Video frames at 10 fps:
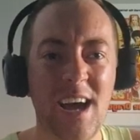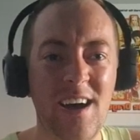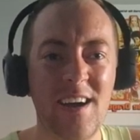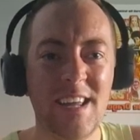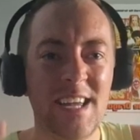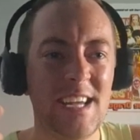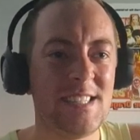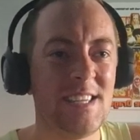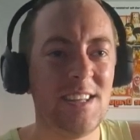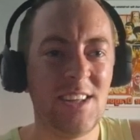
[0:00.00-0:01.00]
dawn,
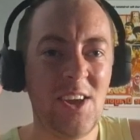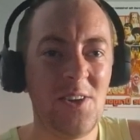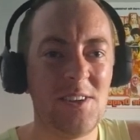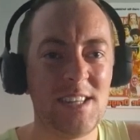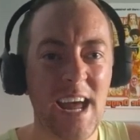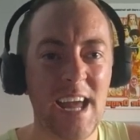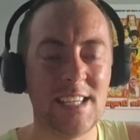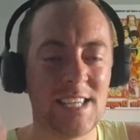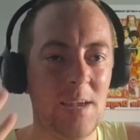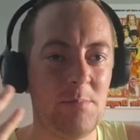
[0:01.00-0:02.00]
it's a new day.
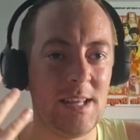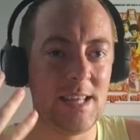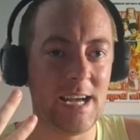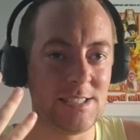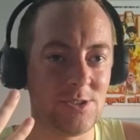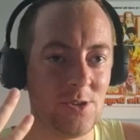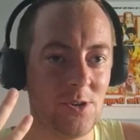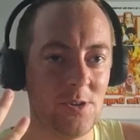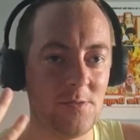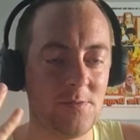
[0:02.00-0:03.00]
He's keeping that
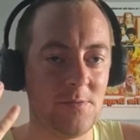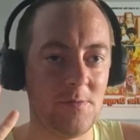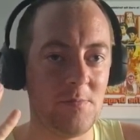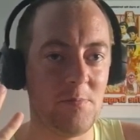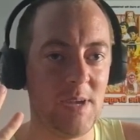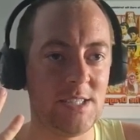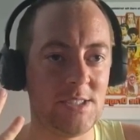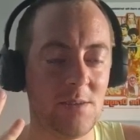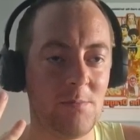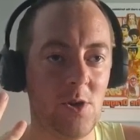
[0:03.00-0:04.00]
sort of
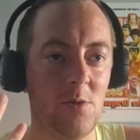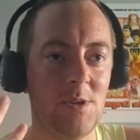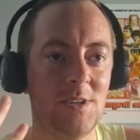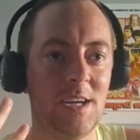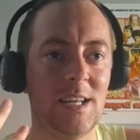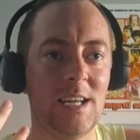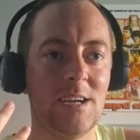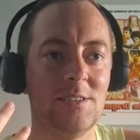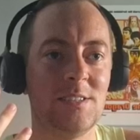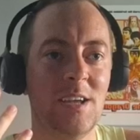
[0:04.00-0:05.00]
pitch at the moment, and he
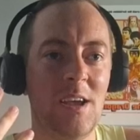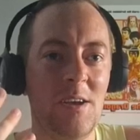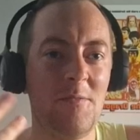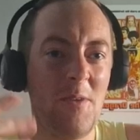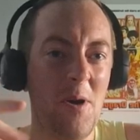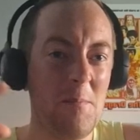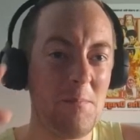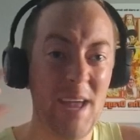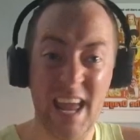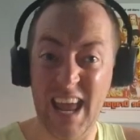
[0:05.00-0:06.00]
goes, for
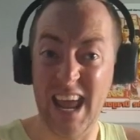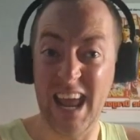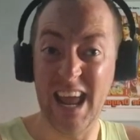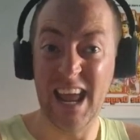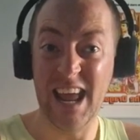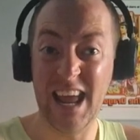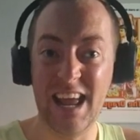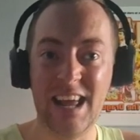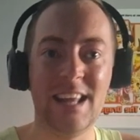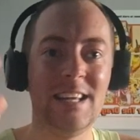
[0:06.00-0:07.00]

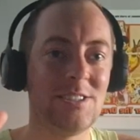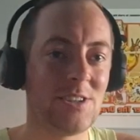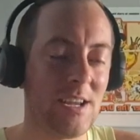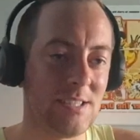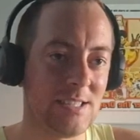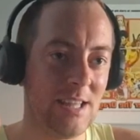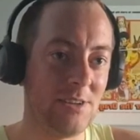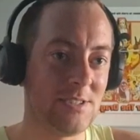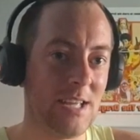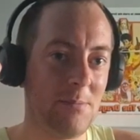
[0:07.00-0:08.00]
me, and he just kicks this
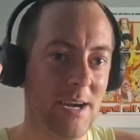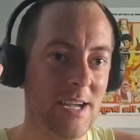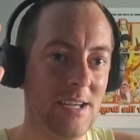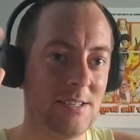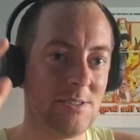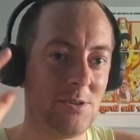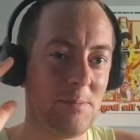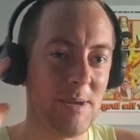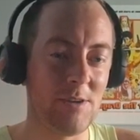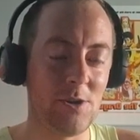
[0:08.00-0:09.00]
little step higher to do
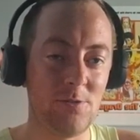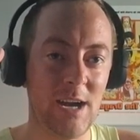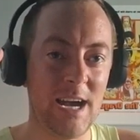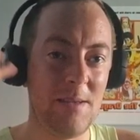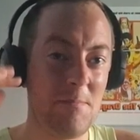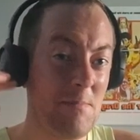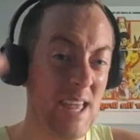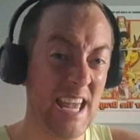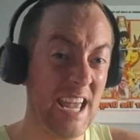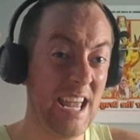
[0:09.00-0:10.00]
a bit of a cry,
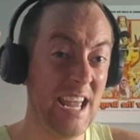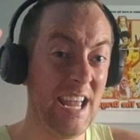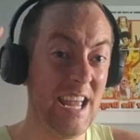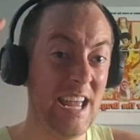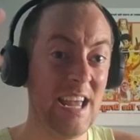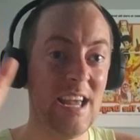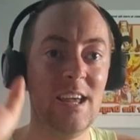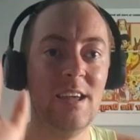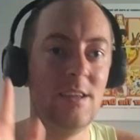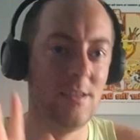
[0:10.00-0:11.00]
me,
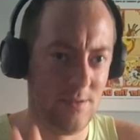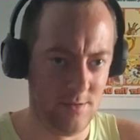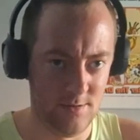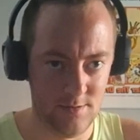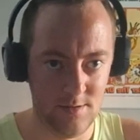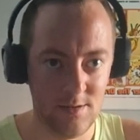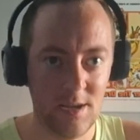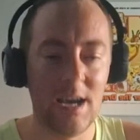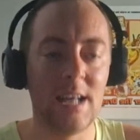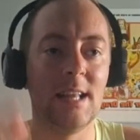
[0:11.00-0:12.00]
and
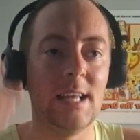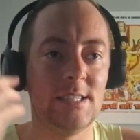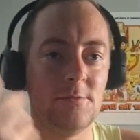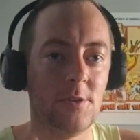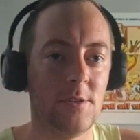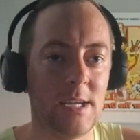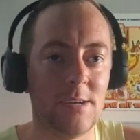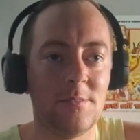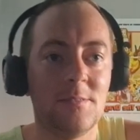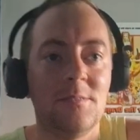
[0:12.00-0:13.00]
then lets it run
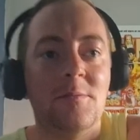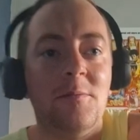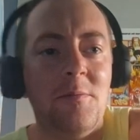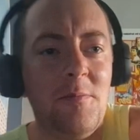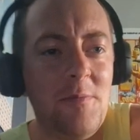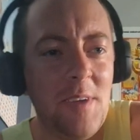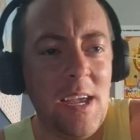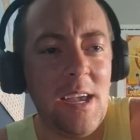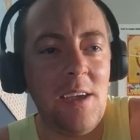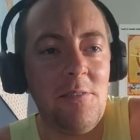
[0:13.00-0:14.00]
down.
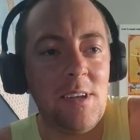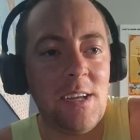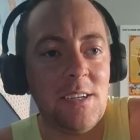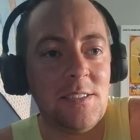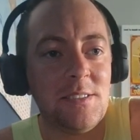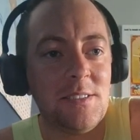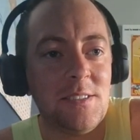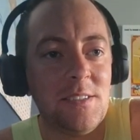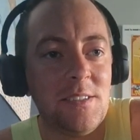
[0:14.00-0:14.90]
Very nice.